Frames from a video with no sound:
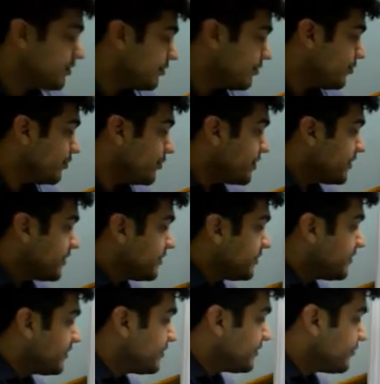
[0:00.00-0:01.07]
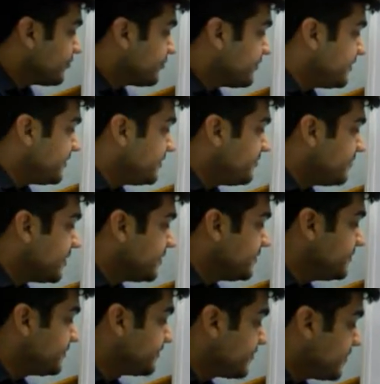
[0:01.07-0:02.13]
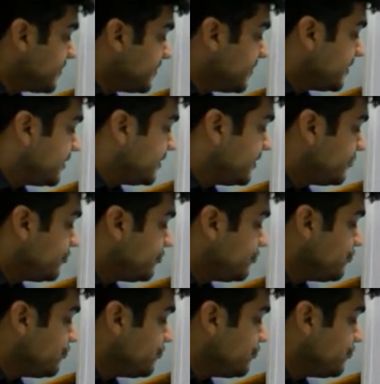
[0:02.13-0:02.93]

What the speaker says: Okay, this was lead 1, lead 2